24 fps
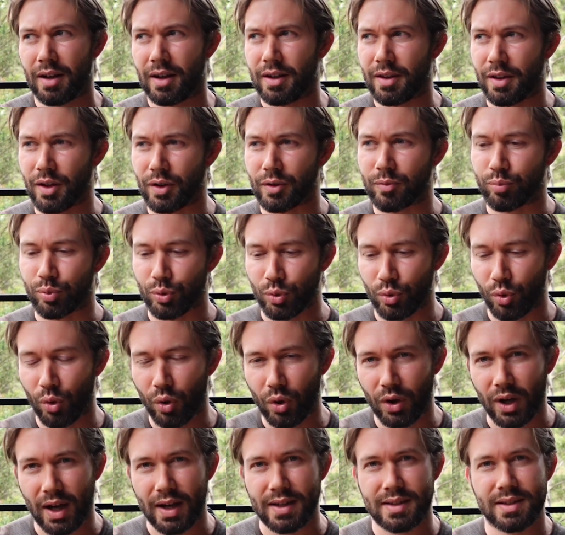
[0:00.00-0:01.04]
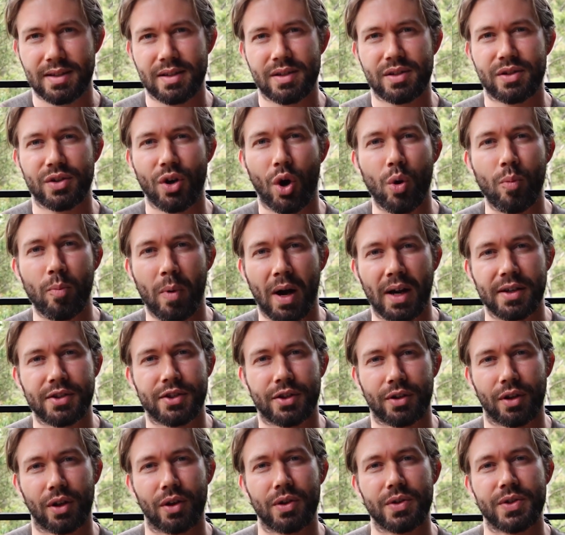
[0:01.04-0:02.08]
that brought us so
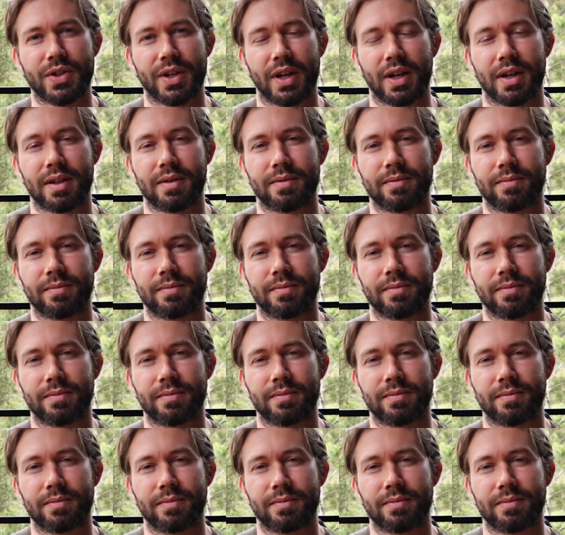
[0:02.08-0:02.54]
much closer.